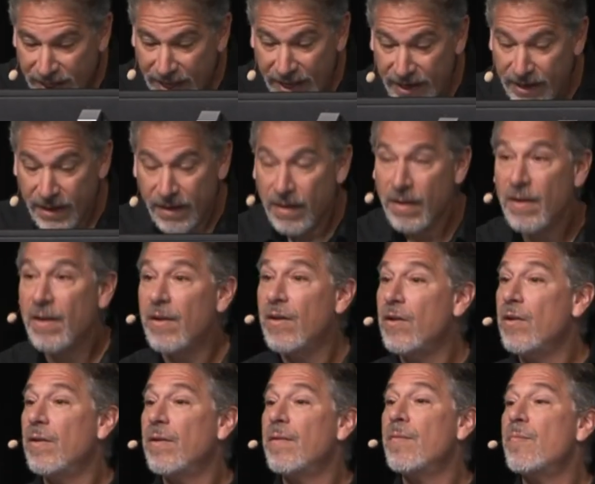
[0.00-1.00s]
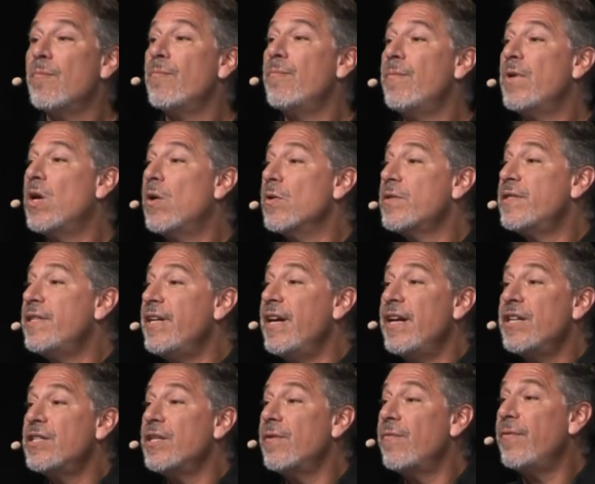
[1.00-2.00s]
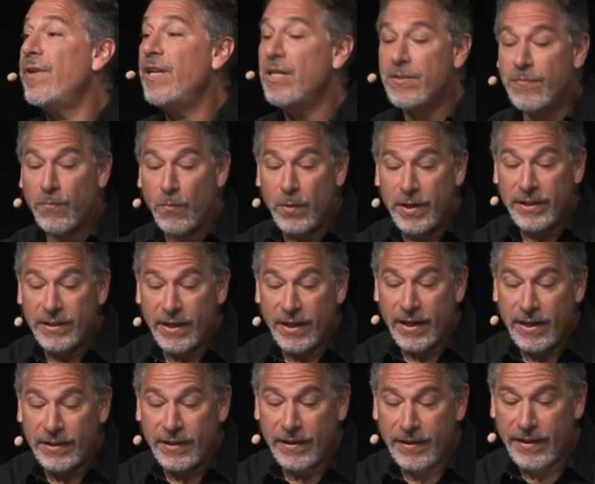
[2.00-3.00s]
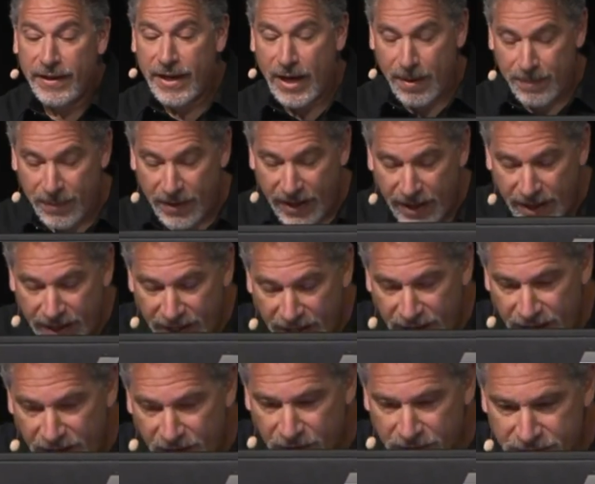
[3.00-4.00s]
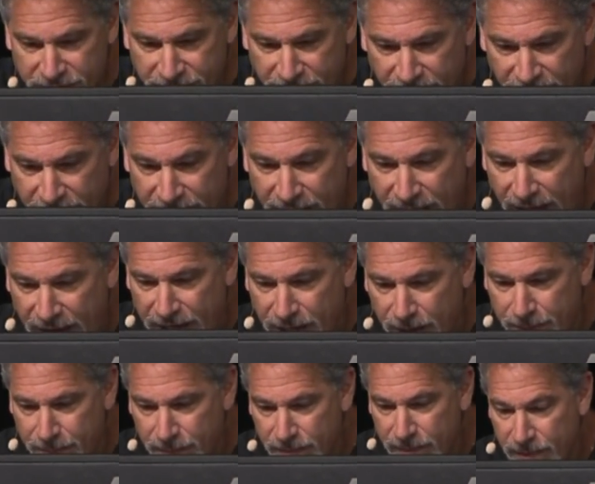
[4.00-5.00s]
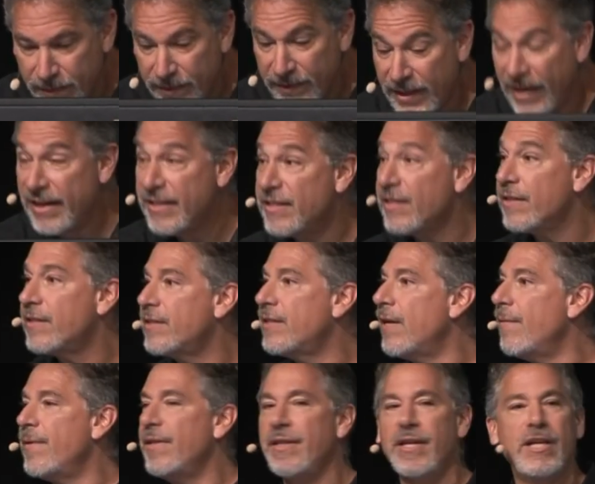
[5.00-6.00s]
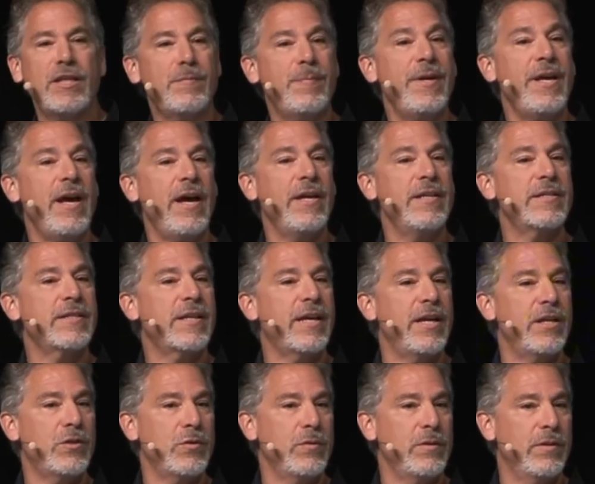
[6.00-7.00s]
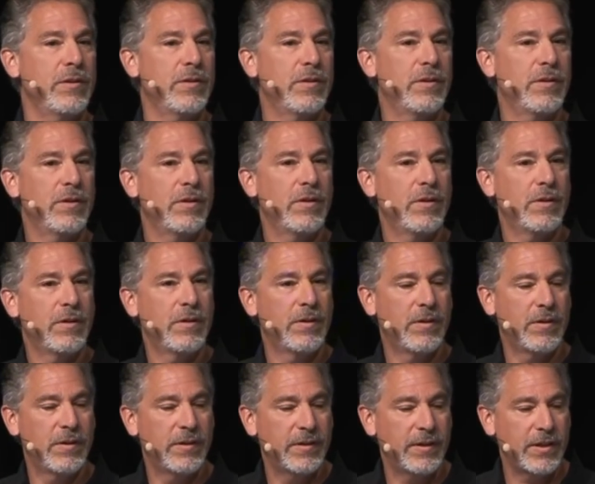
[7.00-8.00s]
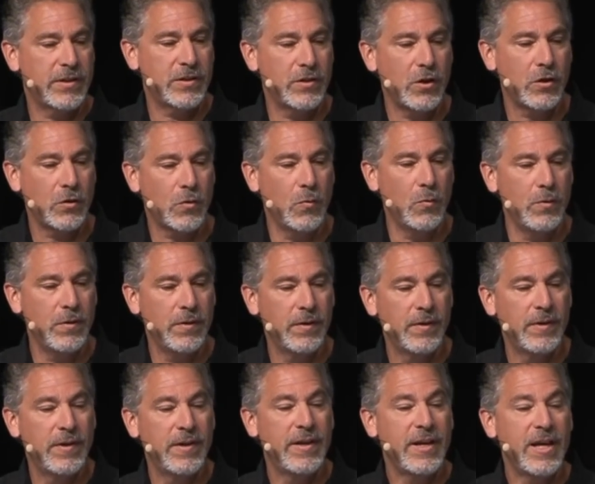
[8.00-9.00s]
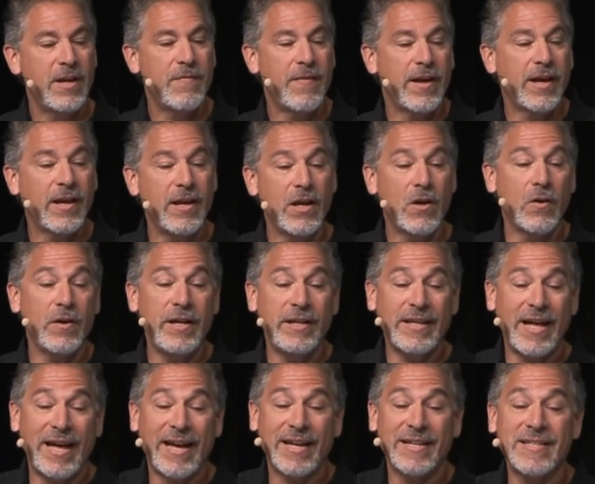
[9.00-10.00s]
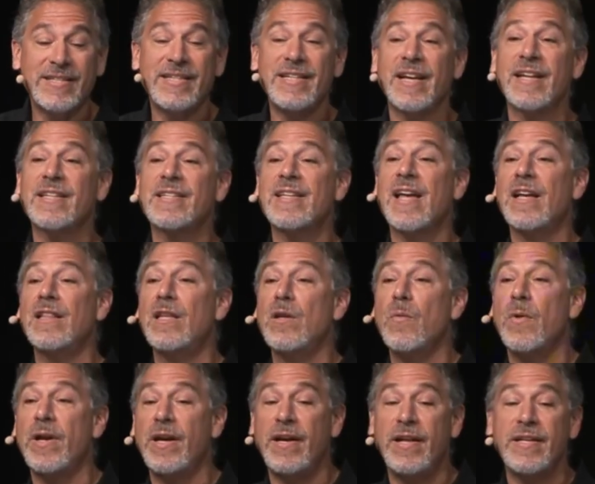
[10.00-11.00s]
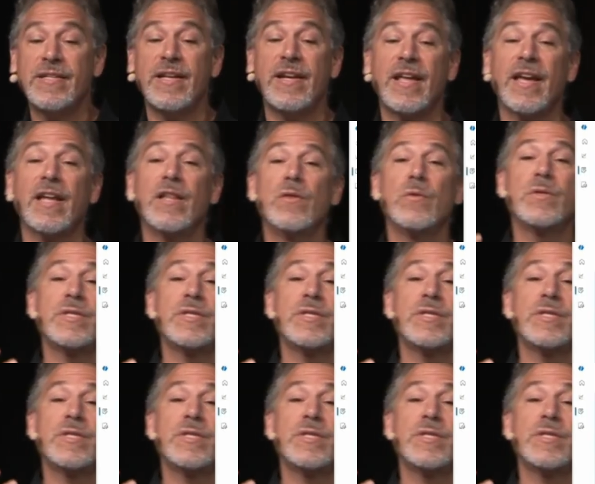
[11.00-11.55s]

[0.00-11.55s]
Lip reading: And because the agent feed is fully integrated in the app, I here see an item that is 7 days behind schedule. That's not cool. If I click on it, I can see exactly what it is and I can